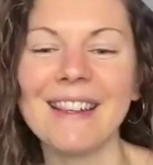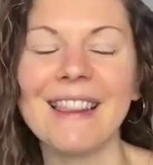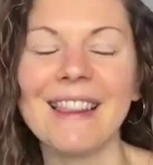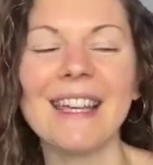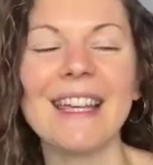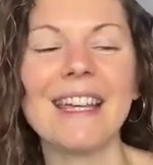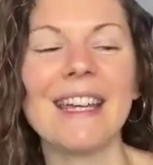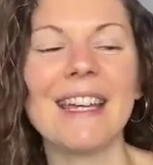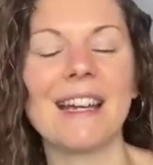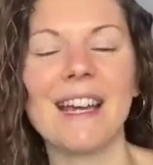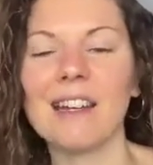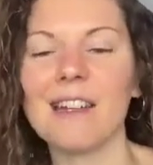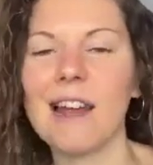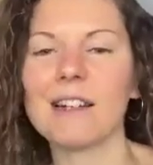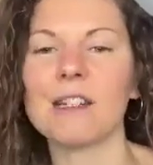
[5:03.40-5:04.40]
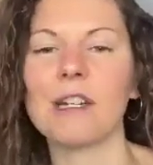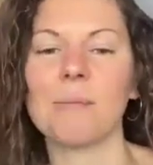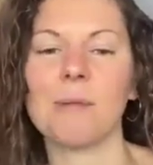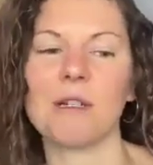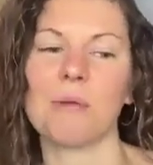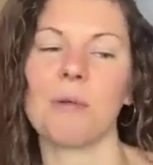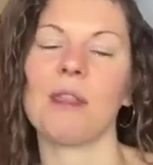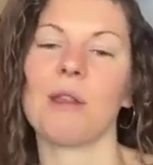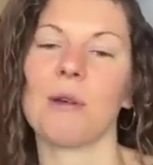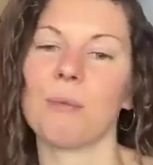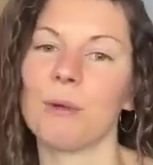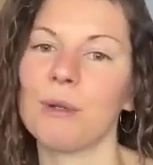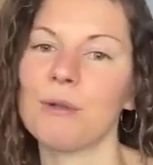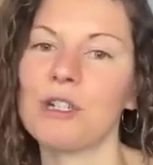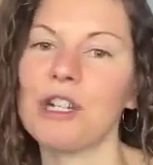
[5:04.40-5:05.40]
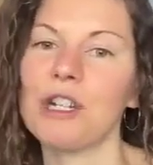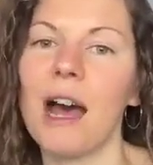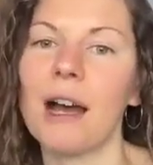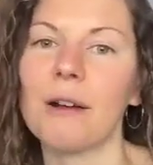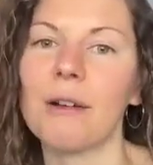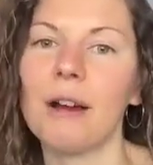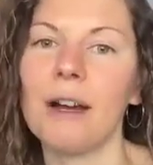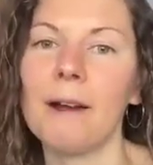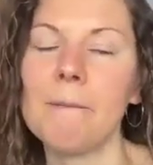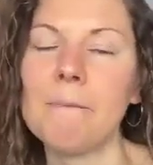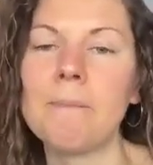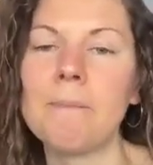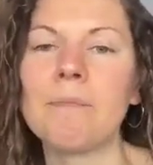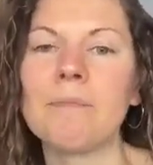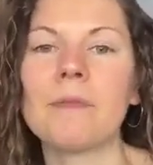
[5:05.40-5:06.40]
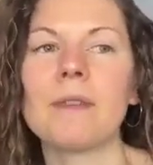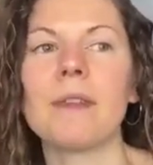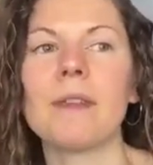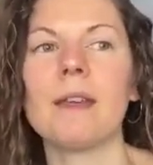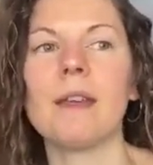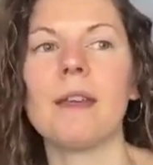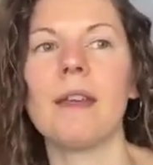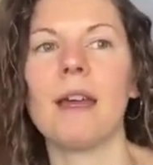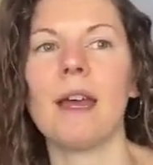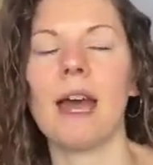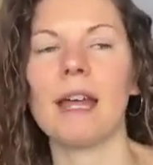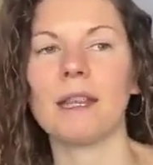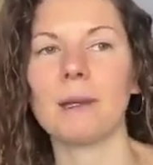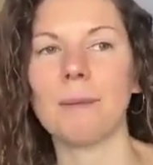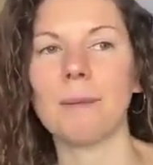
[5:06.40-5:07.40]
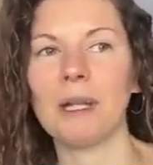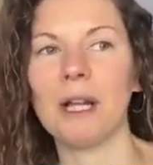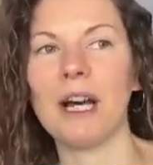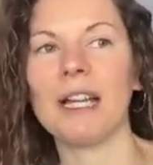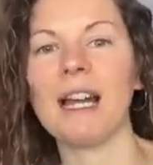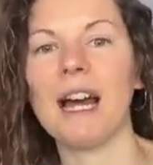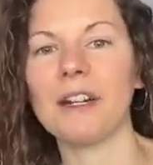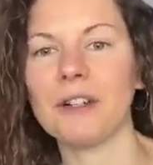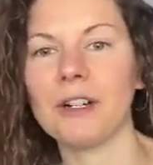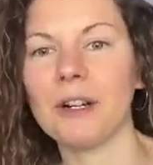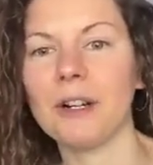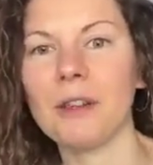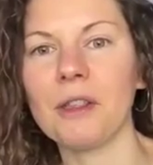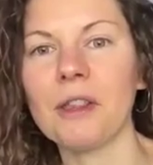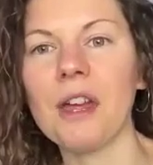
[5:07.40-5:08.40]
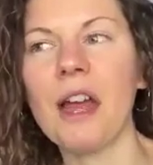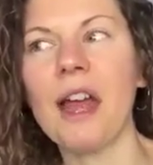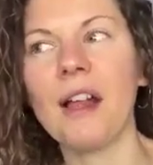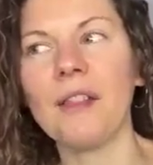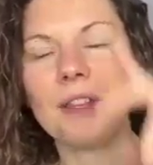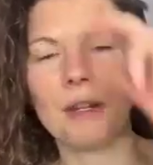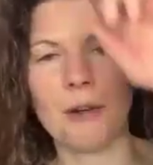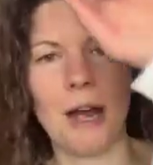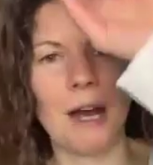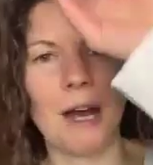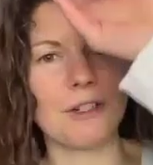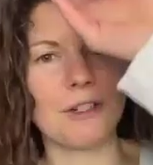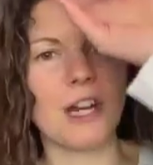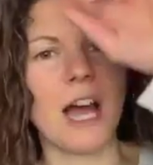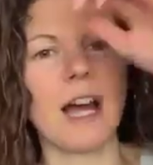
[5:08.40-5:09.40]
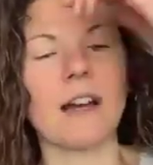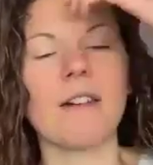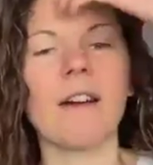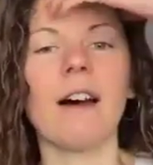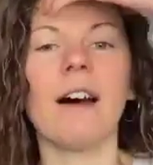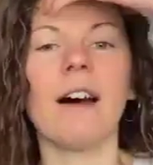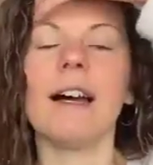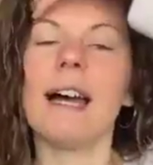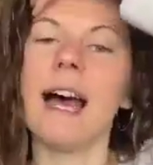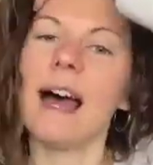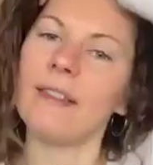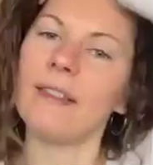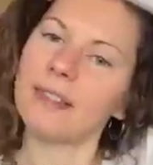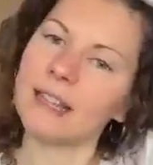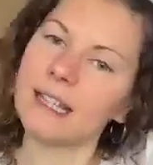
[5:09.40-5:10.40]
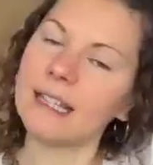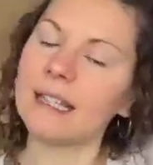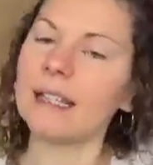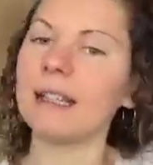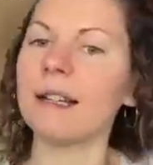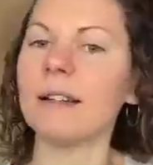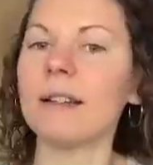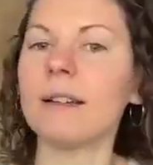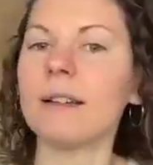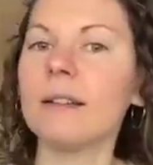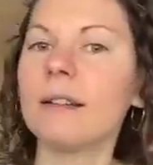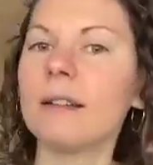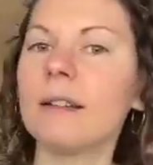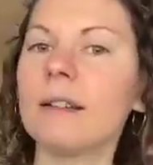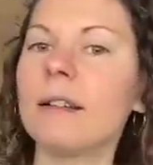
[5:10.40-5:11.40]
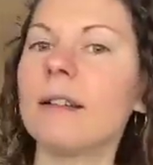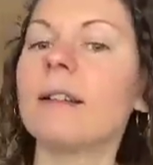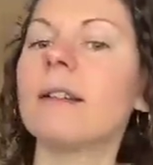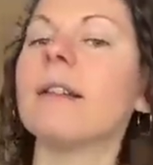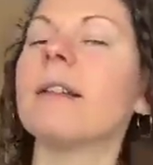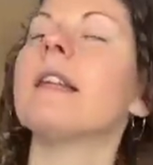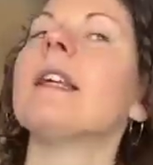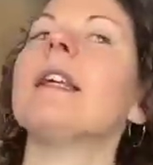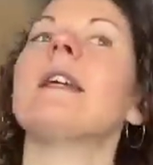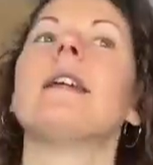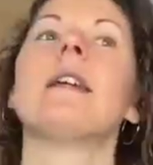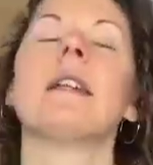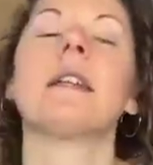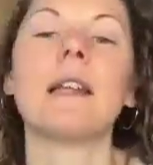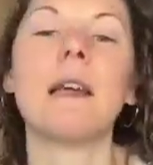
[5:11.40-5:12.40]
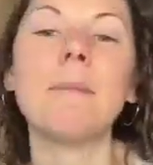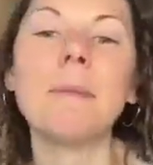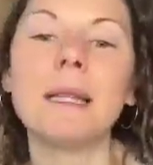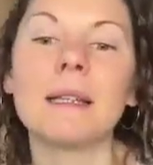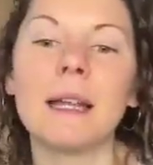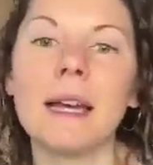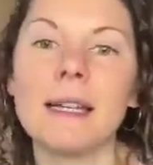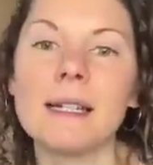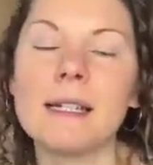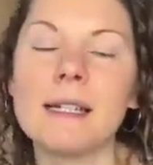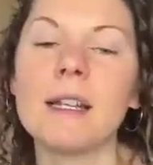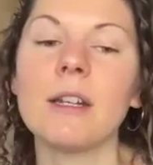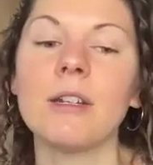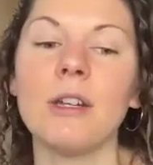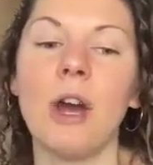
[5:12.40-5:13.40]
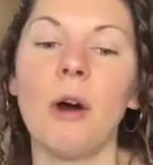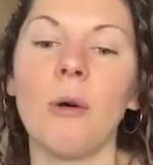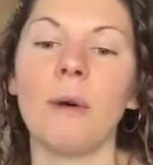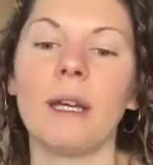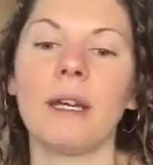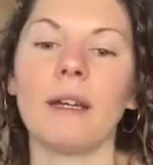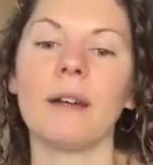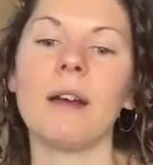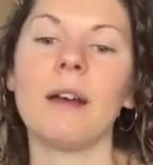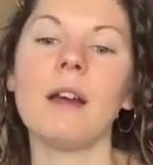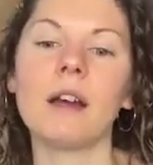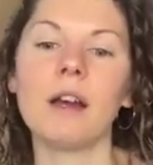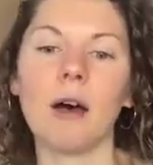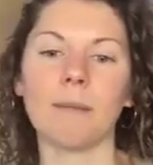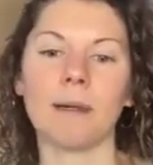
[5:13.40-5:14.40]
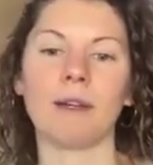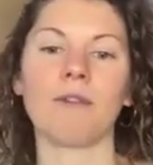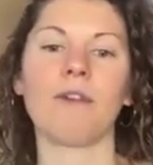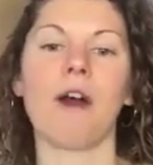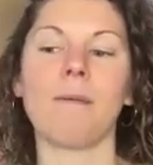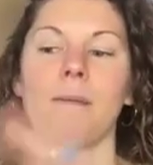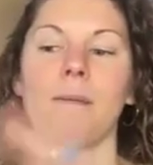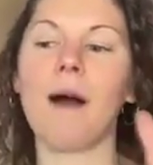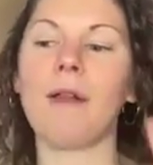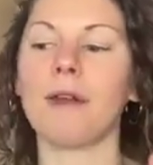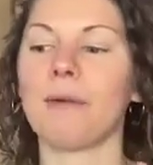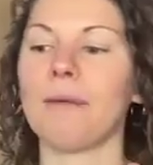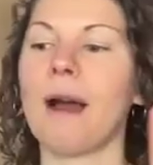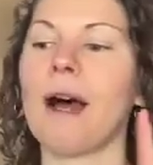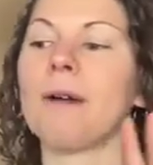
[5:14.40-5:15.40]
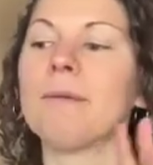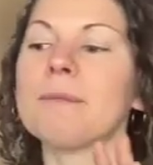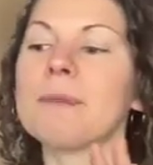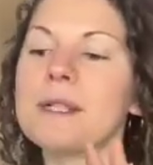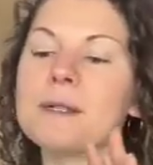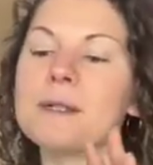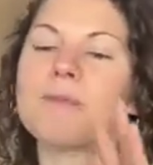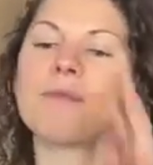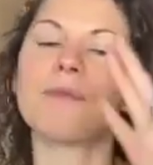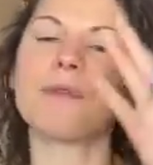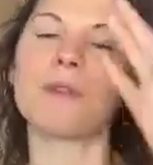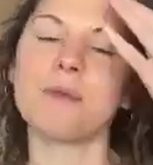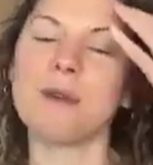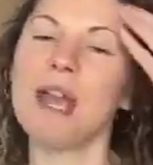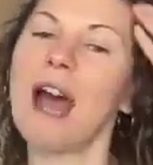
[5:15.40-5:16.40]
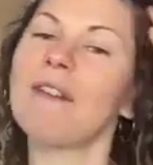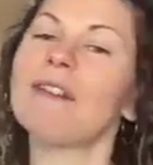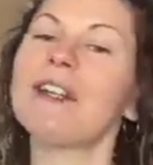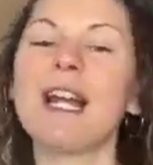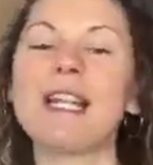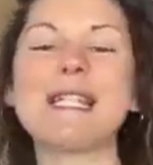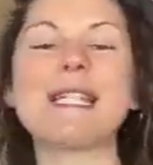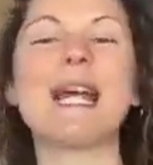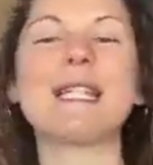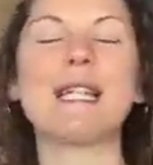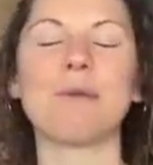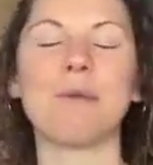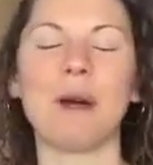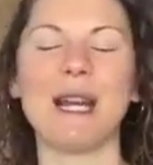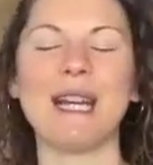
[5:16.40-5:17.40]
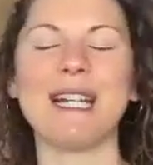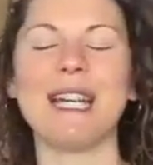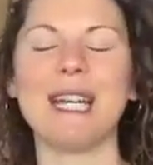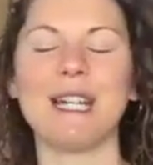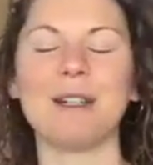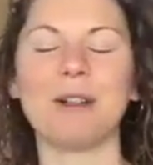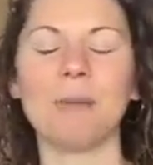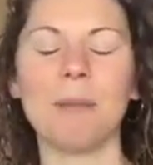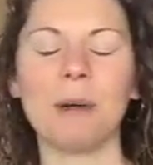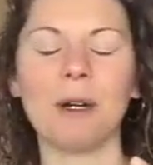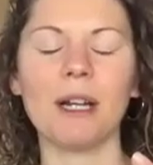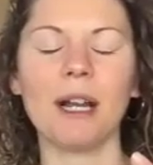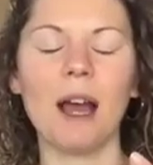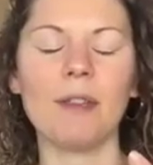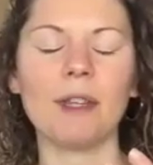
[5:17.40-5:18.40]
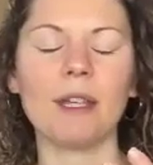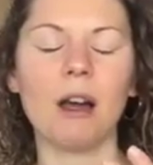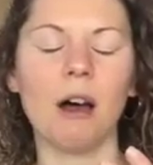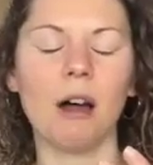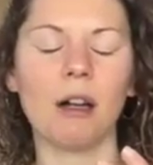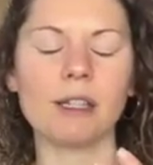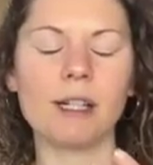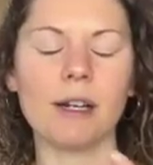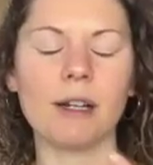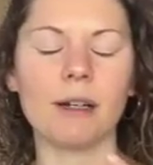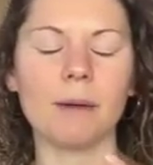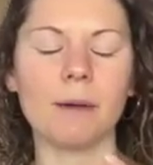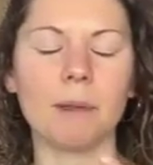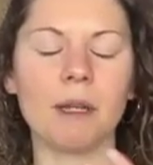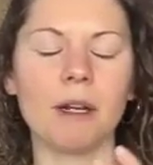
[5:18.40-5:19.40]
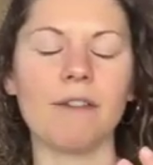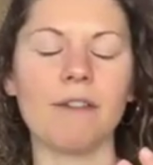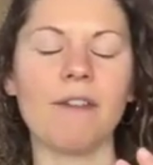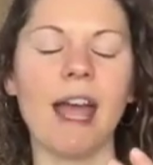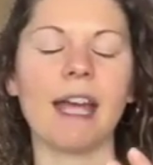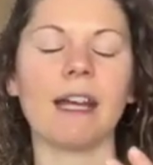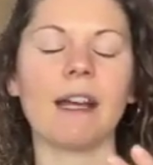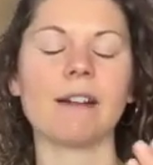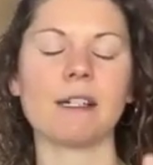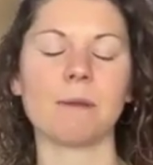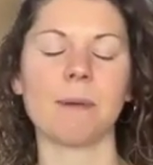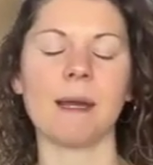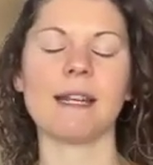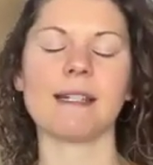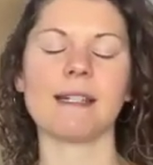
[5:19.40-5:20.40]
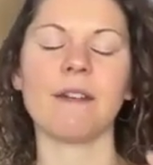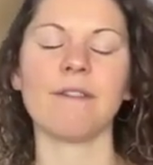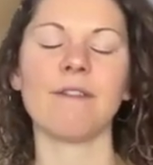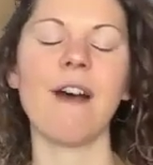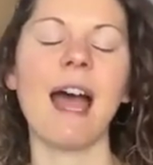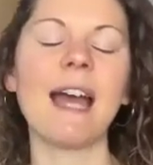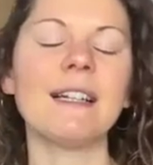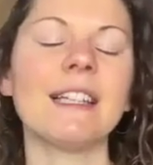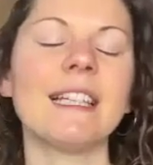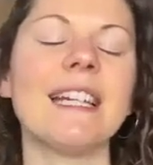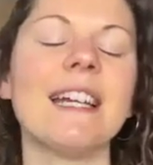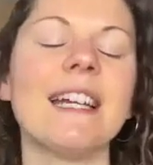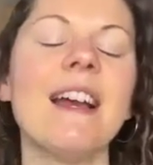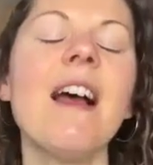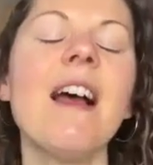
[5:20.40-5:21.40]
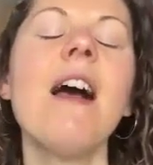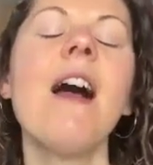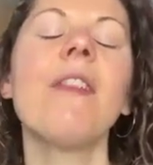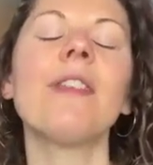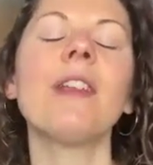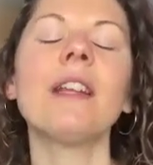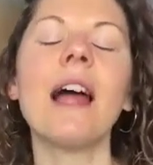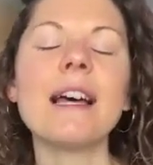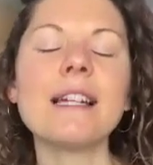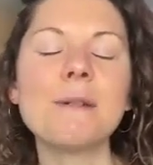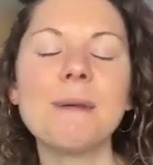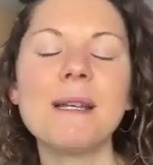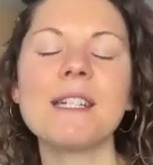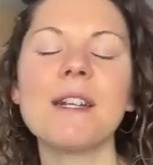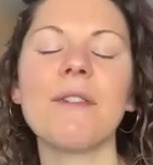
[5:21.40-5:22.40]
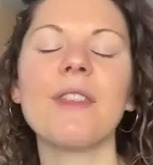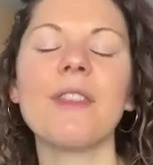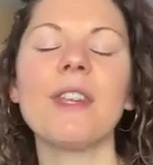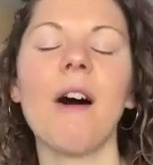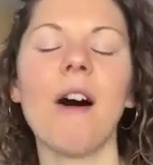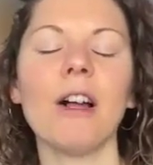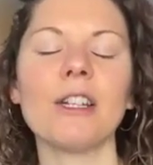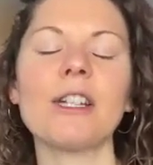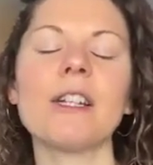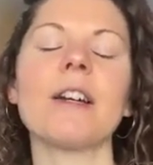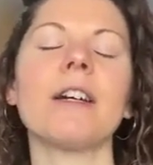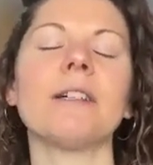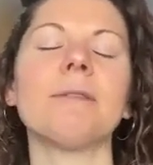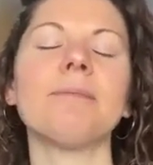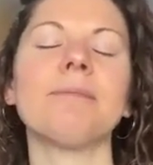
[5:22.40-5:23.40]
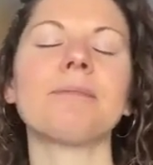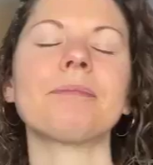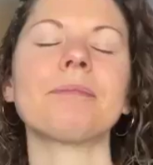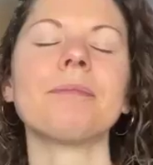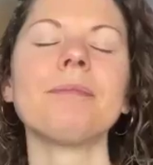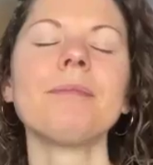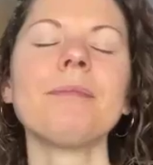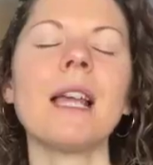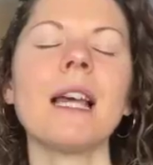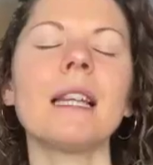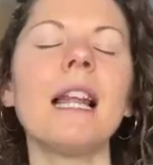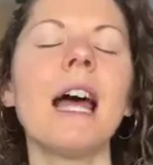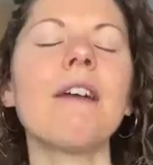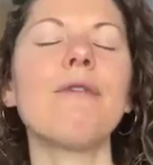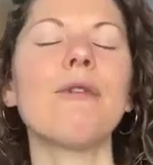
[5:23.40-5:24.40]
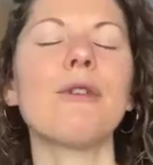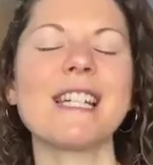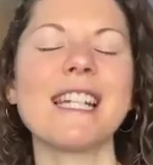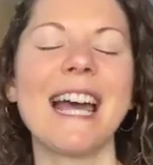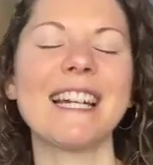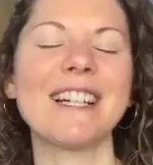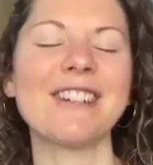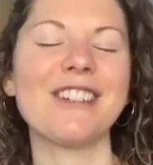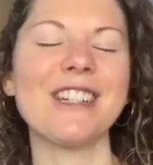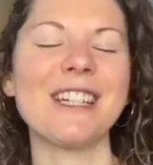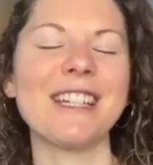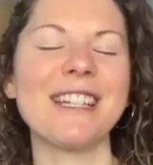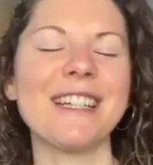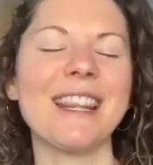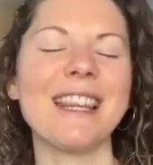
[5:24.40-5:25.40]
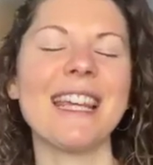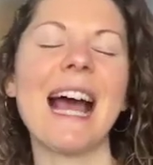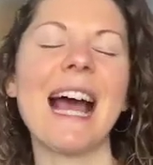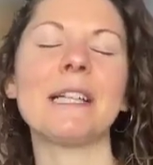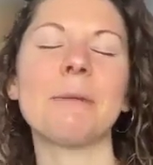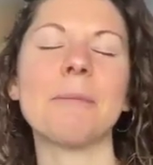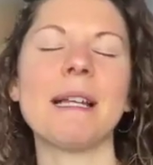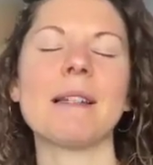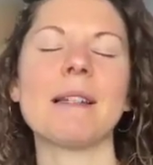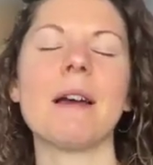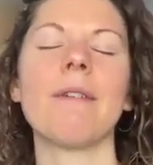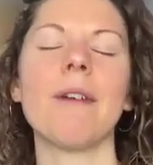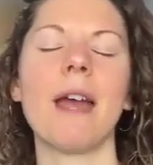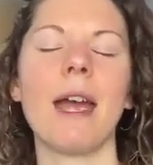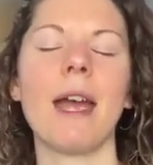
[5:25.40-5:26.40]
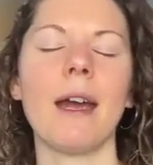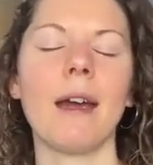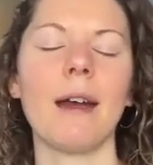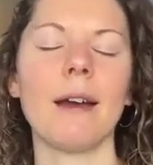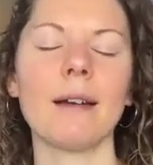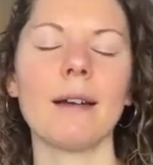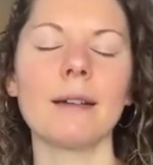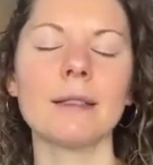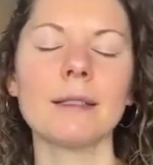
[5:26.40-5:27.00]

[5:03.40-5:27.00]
the connection between the root chakra and the blood on earth and the crown chakra and the limitless knowing coming from other realms. We have an unscented white candle burning on the altar, purifying our space. And finally, the last piece of the altar, life force energy, the element of air.